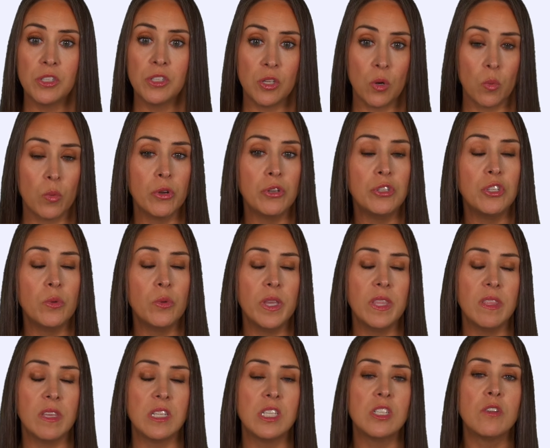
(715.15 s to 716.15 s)
so we're
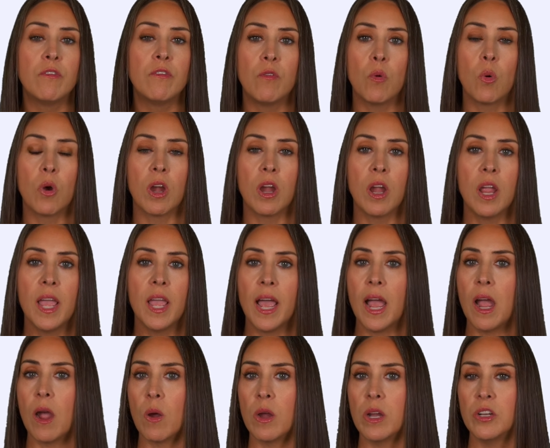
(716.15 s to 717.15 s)
doing this for
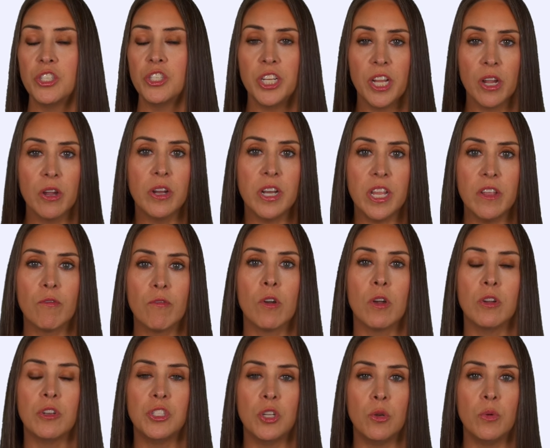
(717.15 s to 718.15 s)
our charity, for
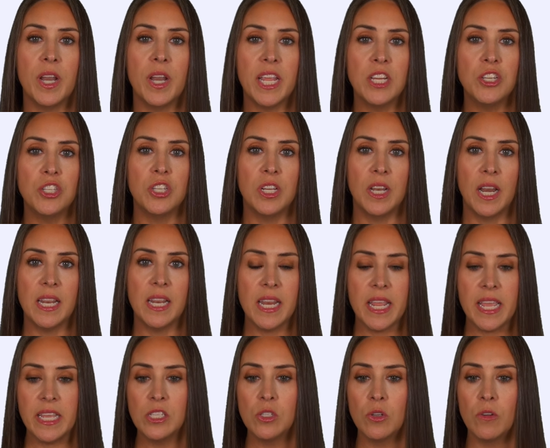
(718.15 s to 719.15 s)
our donation
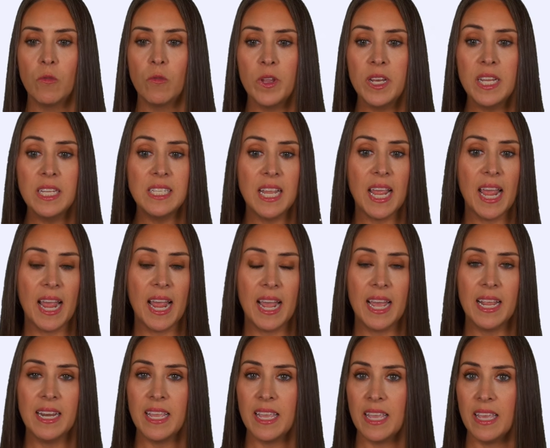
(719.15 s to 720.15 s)
needs. So if we need to
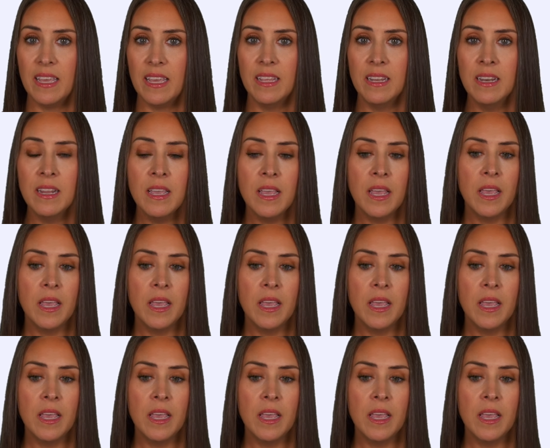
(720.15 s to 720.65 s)
add in